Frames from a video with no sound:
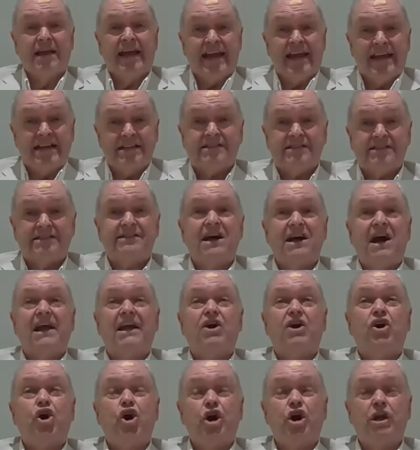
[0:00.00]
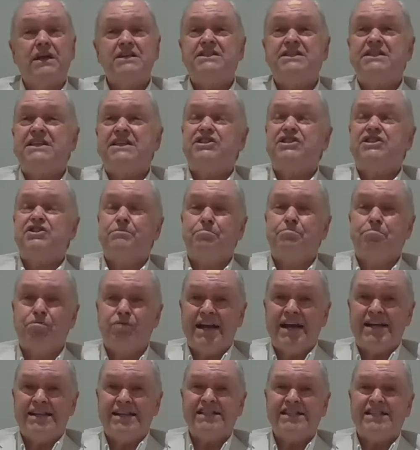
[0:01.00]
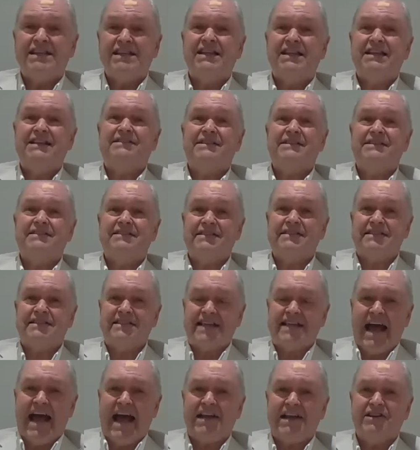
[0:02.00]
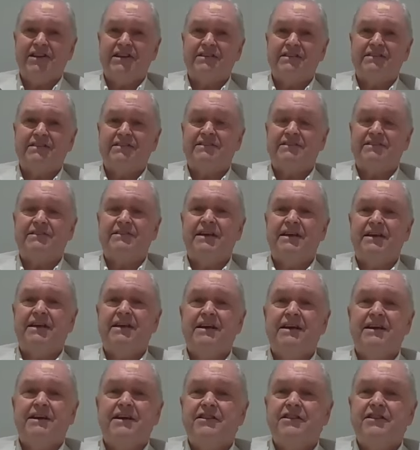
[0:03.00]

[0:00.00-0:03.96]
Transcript: In psychology, depression is a sadness